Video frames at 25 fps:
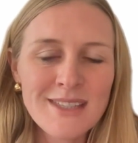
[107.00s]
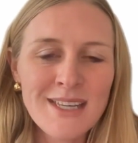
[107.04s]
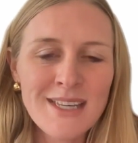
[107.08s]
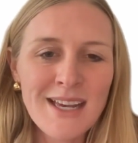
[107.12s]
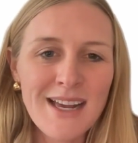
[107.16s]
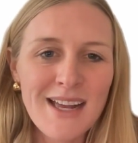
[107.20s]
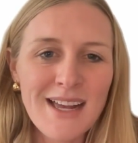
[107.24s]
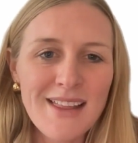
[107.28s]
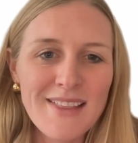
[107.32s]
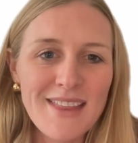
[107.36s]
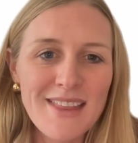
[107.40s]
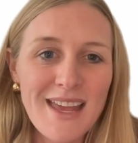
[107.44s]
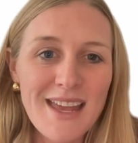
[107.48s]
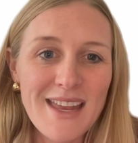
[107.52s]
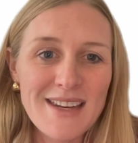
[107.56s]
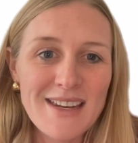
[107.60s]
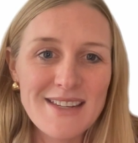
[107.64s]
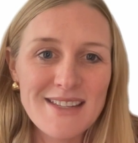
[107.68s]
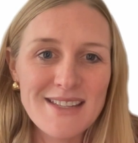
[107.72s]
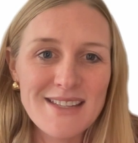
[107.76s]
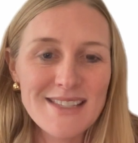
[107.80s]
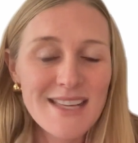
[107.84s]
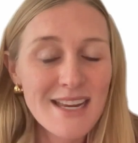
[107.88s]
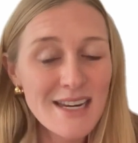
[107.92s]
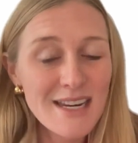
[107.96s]

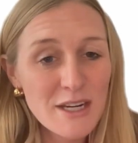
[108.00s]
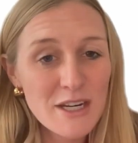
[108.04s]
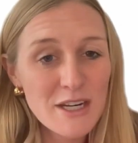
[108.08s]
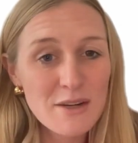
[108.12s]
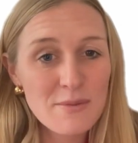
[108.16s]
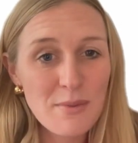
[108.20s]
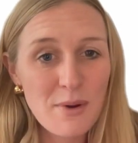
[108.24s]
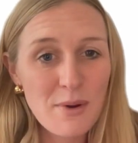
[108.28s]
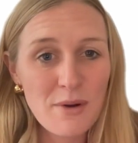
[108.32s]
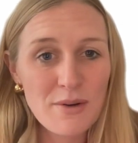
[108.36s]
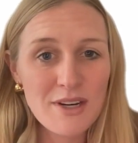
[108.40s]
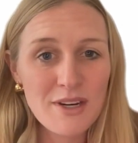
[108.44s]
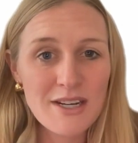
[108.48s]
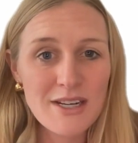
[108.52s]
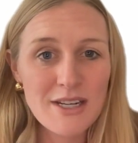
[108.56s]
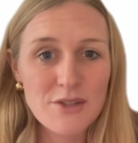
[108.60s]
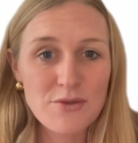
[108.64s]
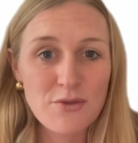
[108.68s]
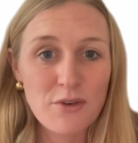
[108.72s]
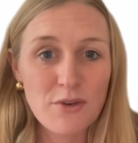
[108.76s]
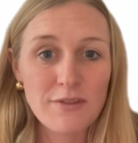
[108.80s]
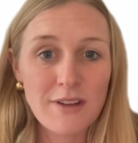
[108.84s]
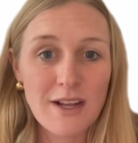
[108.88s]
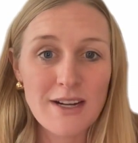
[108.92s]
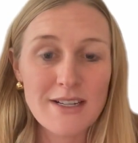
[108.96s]
Then the second component
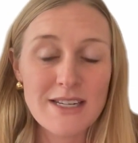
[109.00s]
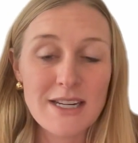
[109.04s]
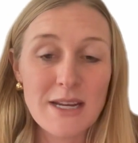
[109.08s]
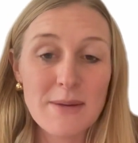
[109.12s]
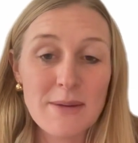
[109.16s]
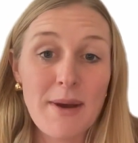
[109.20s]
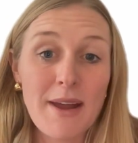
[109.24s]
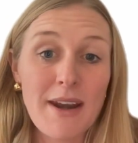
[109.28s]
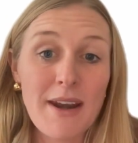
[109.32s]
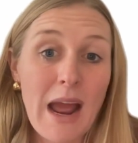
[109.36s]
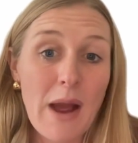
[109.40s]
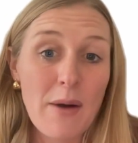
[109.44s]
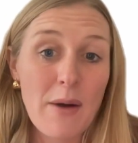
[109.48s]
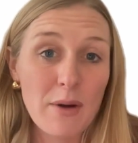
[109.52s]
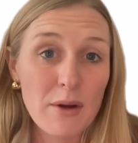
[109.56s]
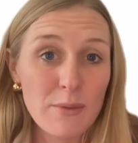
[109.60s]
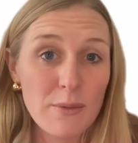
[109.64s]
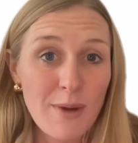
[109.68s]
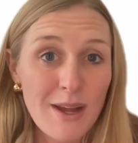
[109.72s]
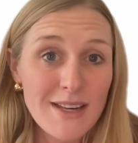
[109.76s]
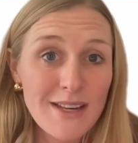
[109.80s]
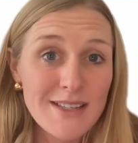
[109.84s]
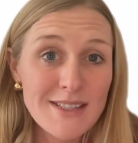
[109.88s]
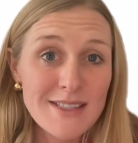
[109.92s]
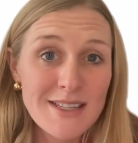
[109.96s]
is reflecting upon how it
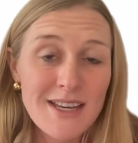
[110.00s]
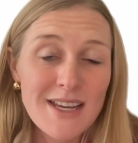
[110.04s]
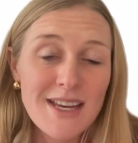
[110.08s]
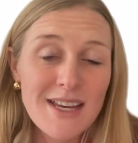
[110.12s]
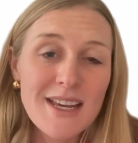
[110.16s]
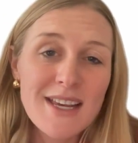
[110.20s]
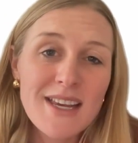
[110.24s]
went.